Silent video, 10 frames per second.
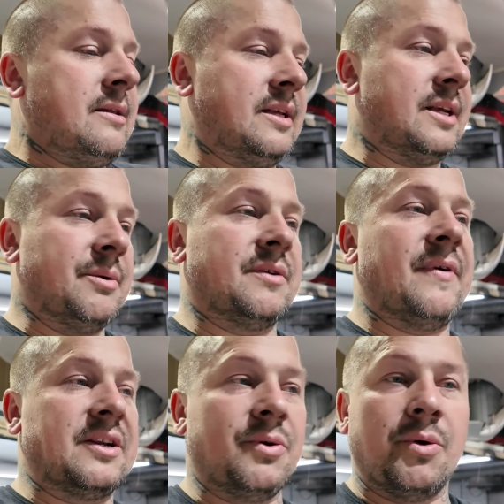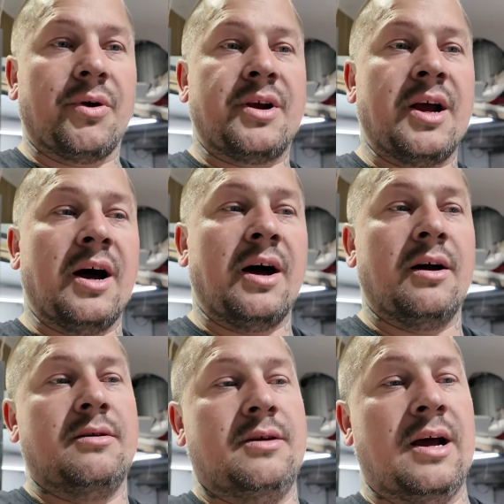This thing was a factory auto
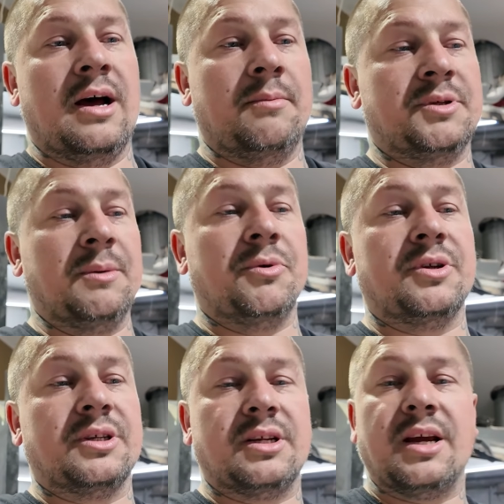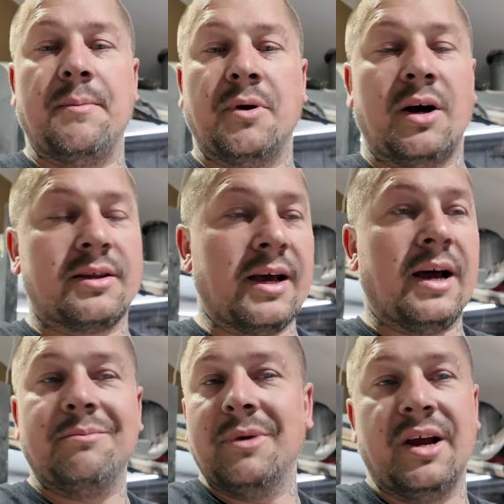car. Simple just to keep it like
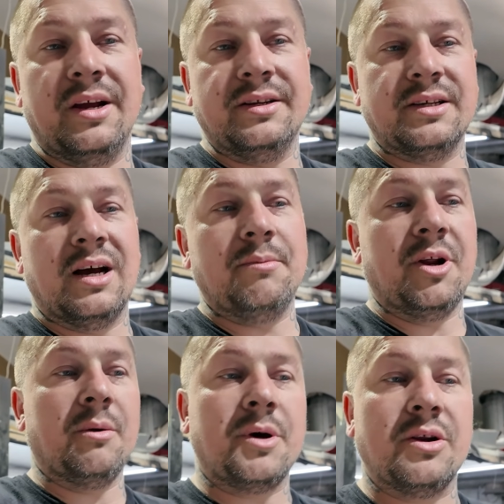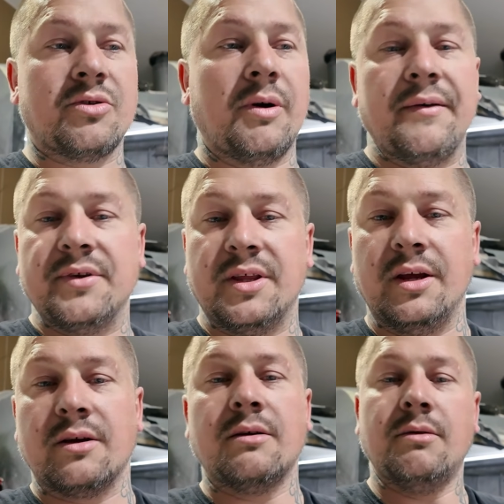that. And, we control
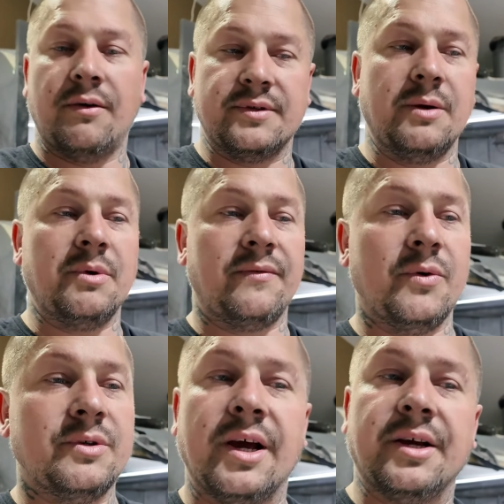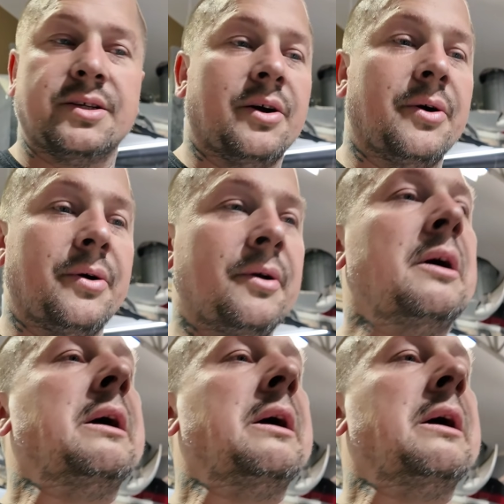everything, obviously, with the fuel tech. So,